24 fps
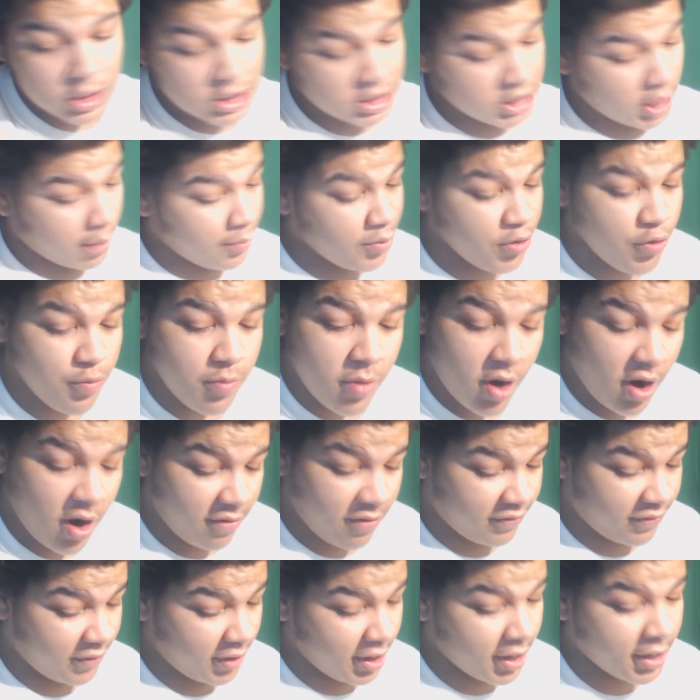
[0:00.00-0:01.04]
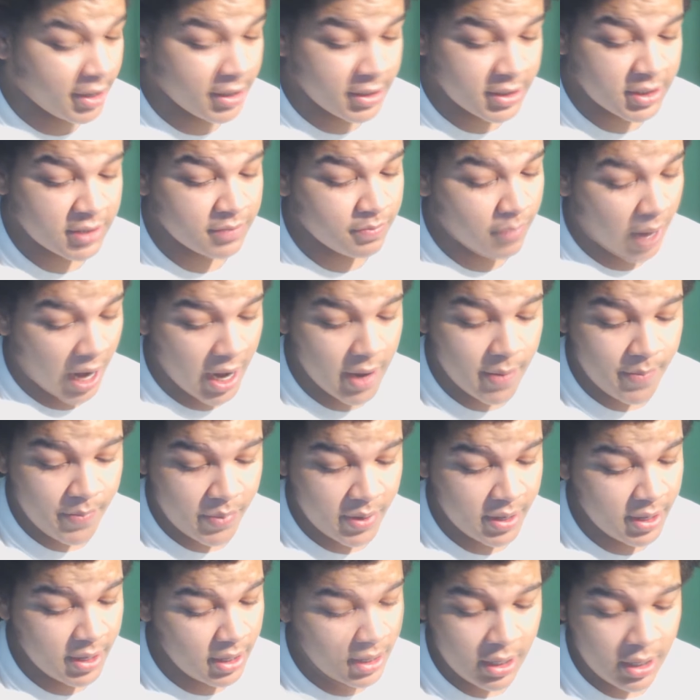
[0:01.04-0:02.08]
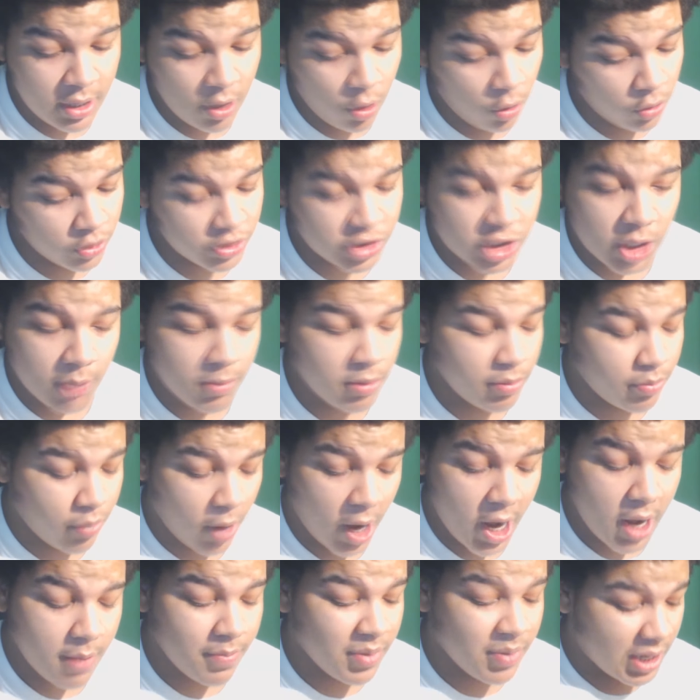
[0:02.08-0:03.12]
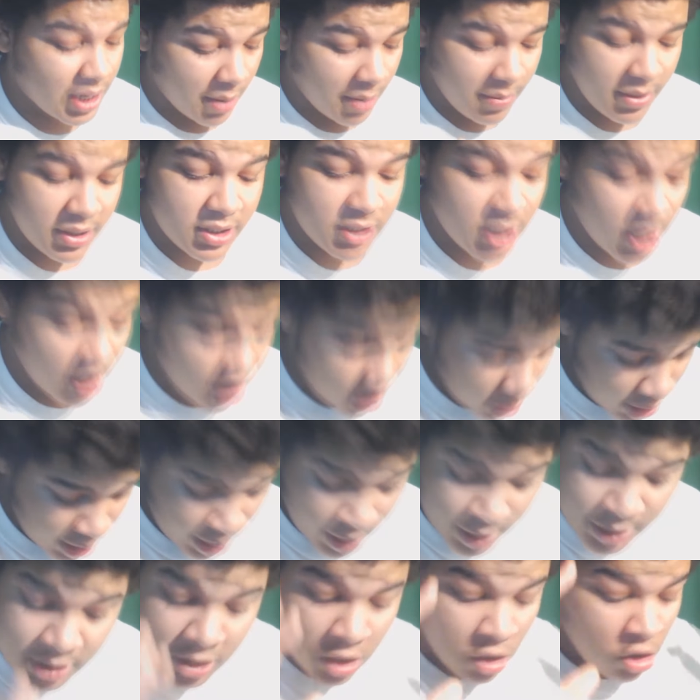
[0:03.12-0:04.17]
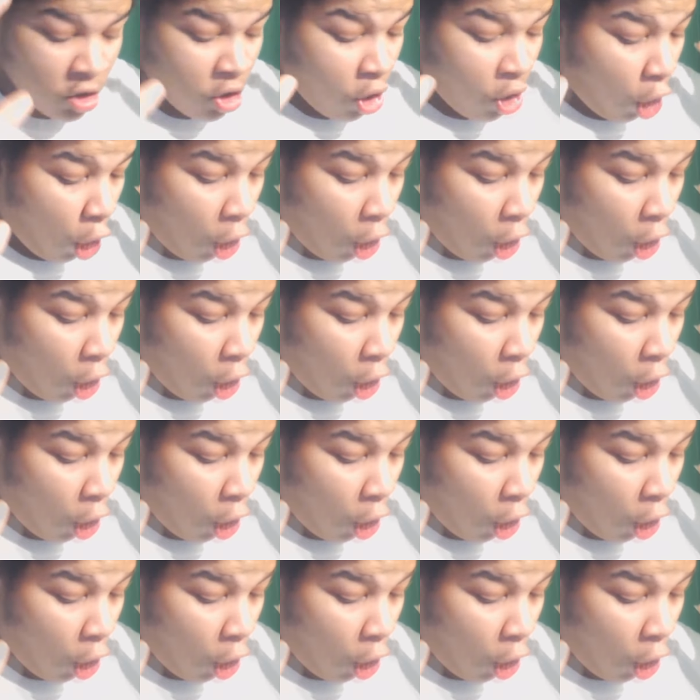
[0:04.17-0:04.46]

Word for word: Some of you motherfuckers might be on summer break, but let me tell you this.